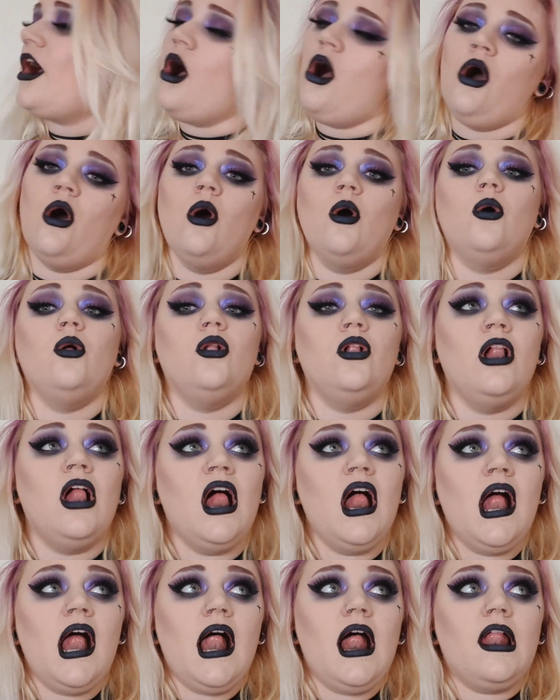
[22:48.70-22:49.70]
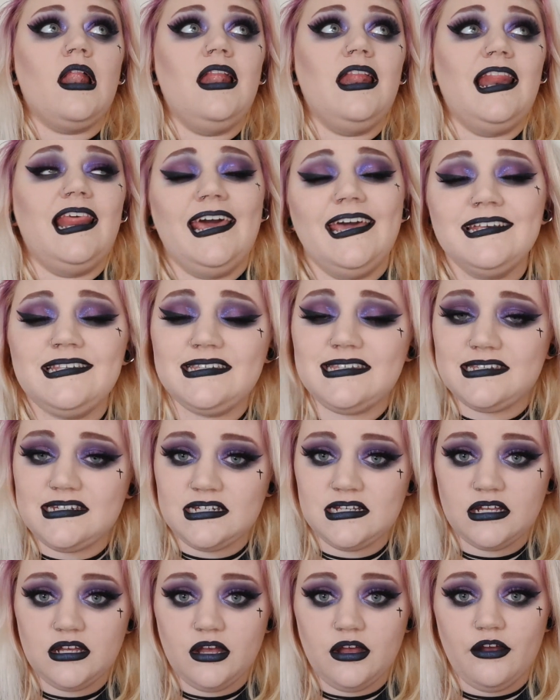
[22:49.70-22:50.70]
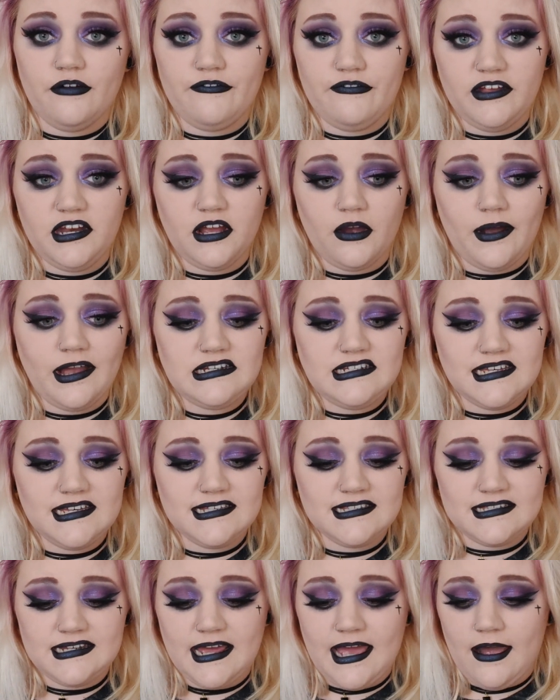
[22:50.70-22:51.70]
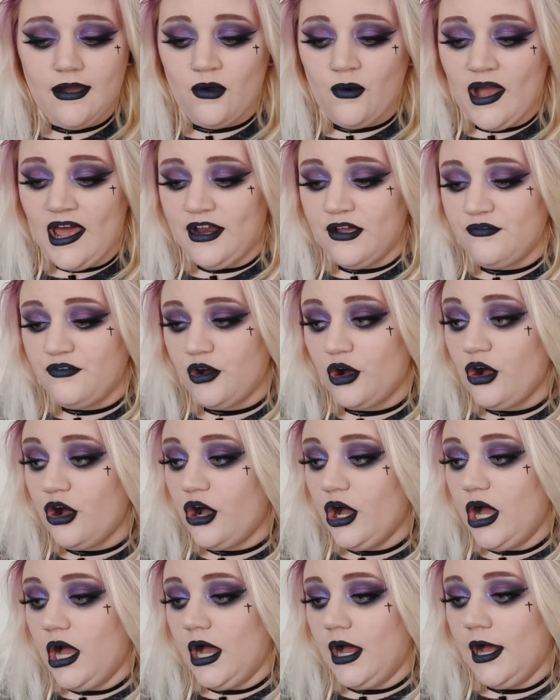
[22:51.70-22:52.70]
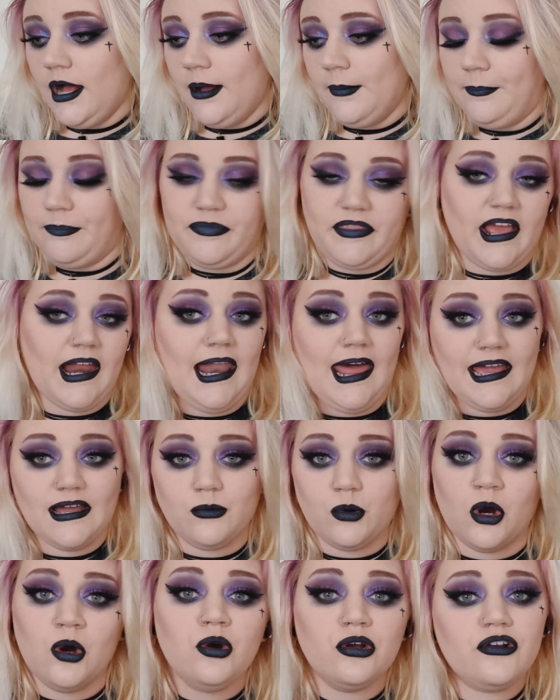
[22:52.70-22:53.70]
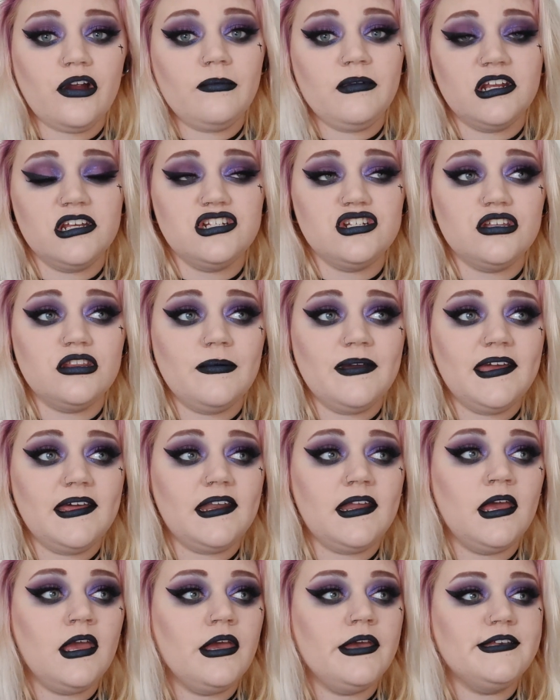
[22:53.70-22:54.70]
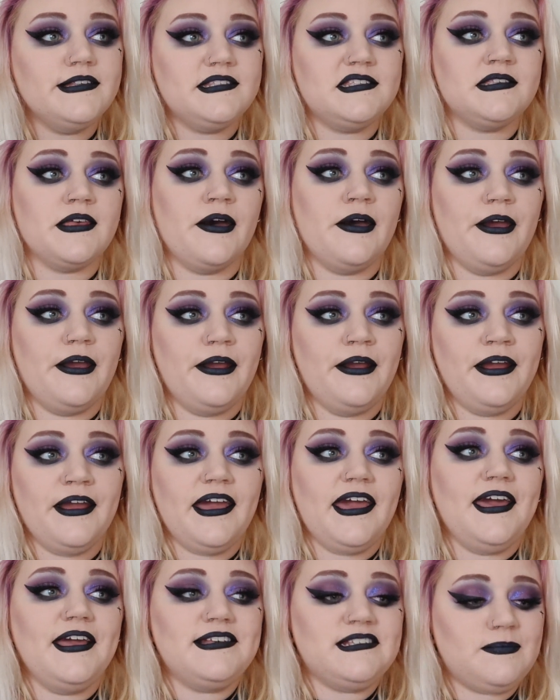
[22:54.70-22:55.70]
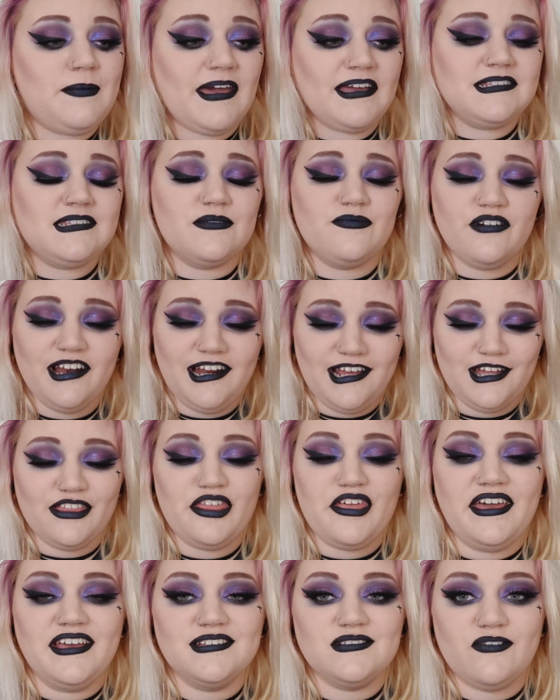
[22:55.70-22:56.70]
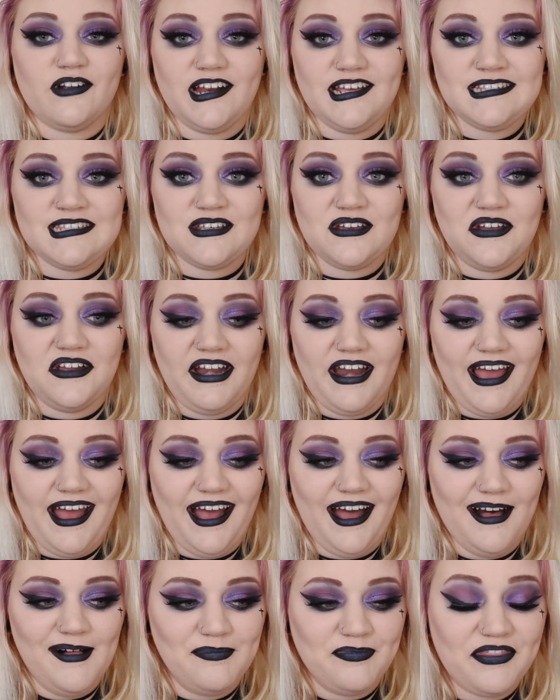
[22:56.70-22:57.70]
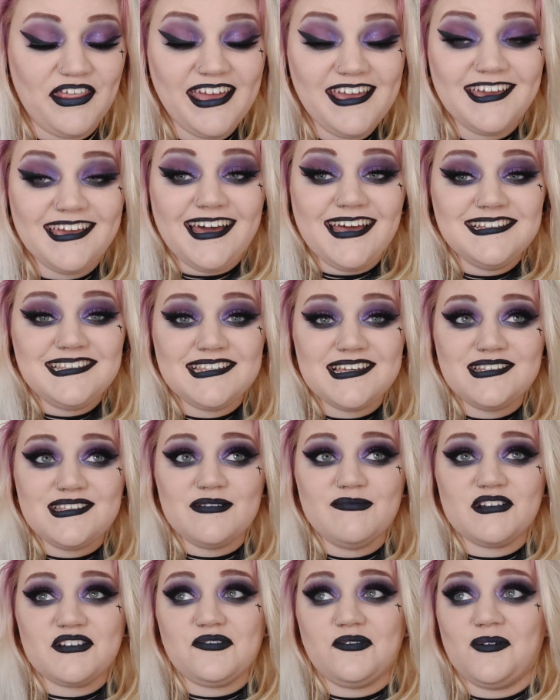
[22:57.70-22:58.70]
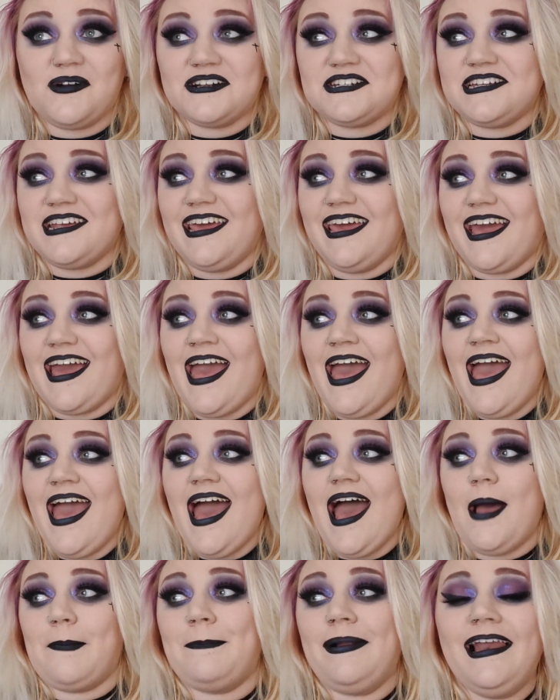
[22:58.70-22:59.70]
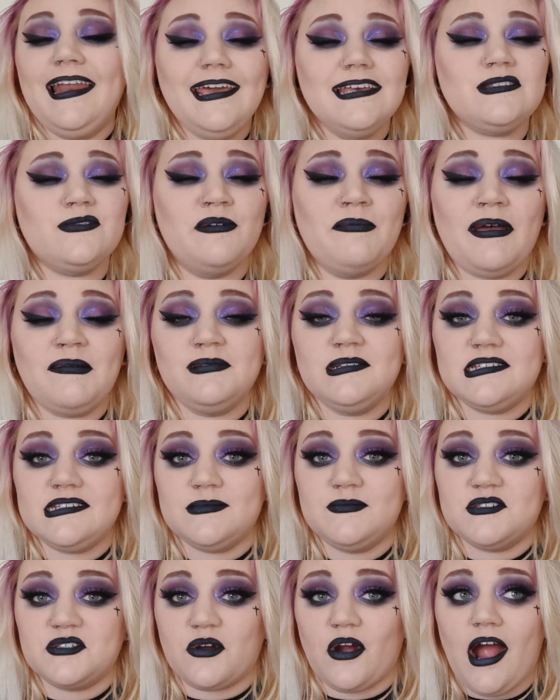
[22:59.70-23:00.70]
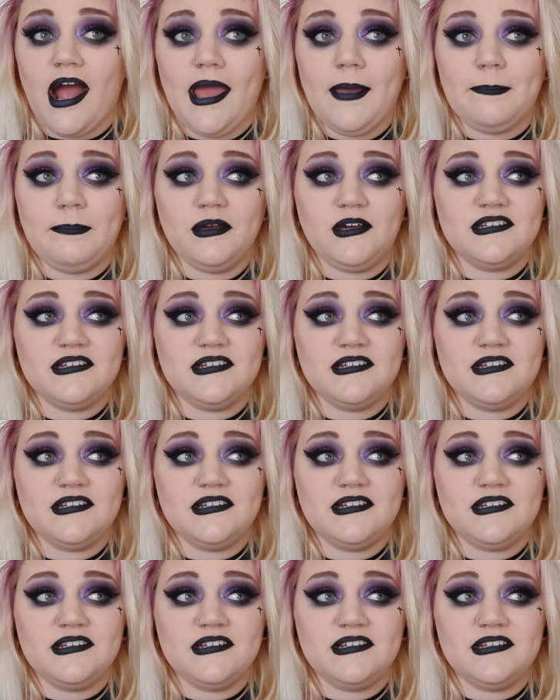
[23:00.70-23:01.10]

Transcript: like a whole list of video ideas now, and I've got like what order I'm gonna do them in. So expect some really good things really soon. Thank you guys so much for watching. Please remember to subscribe